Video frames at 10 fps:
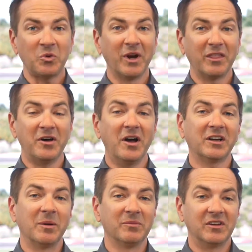when a
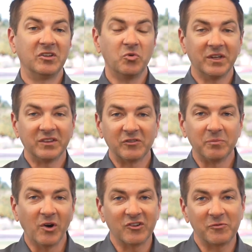thought comes in, you want the
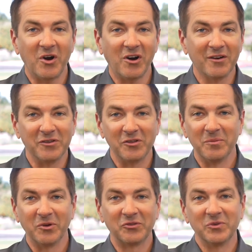smartest part of you,
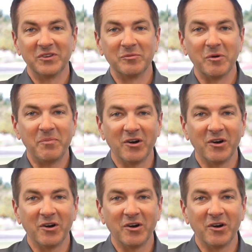the most reasonable